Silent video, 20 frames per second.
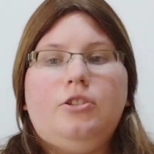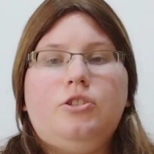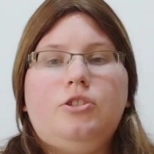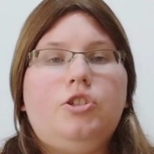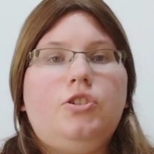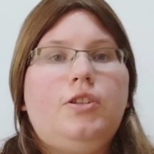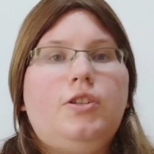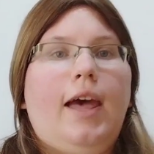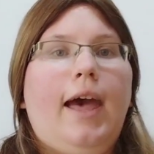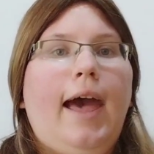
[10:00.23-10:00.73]

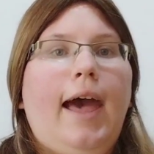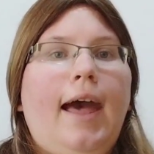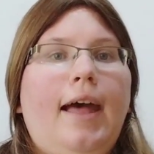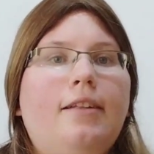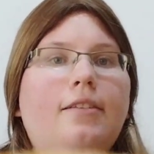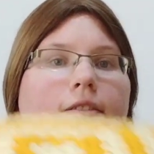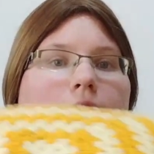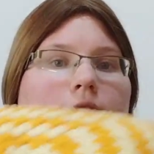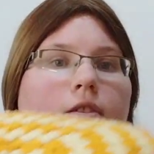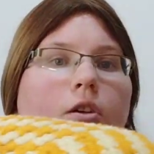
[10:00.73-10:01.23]
just
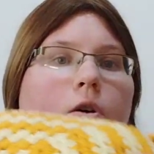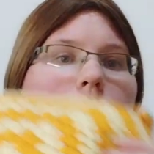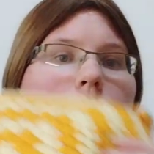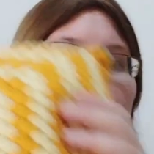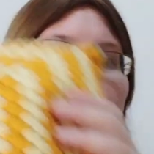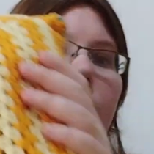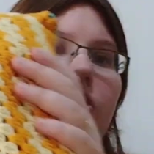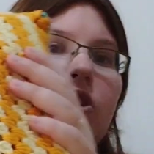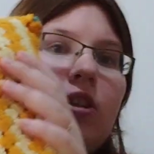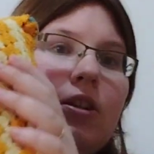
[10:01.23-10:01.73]
adds so
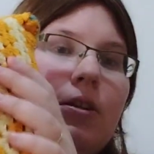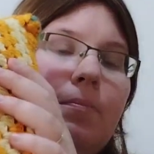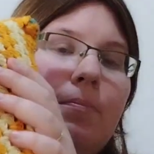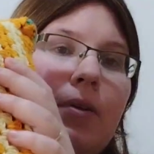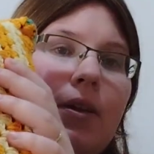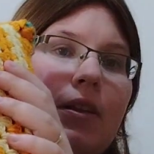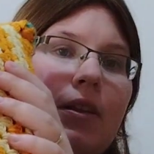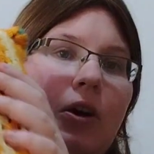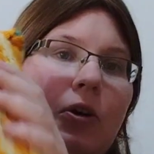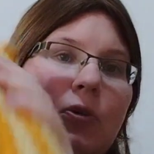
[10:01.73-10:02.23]
much to the
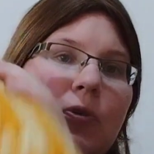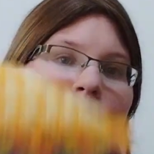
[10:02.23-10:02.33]
pillow.